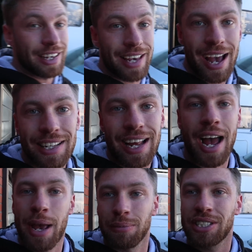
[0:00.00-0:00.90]
Yes,
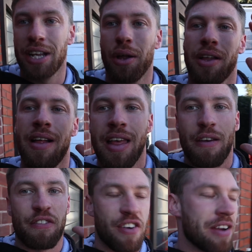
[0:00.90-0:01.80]
I am still
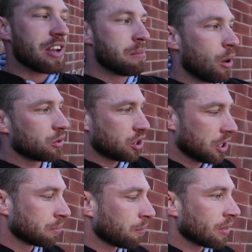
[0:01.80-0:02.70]
very much